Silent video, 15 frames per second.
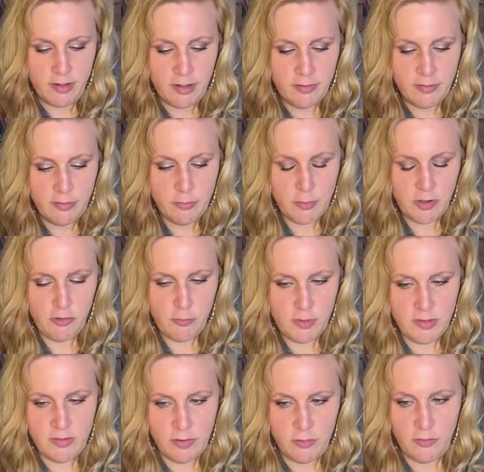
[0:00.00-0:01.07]
Because those
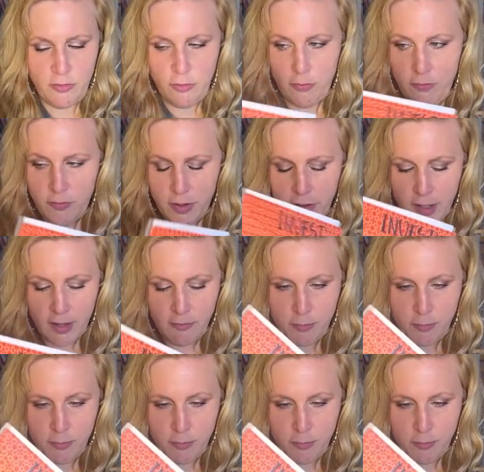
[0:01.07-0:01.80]
measurements aren't too far off,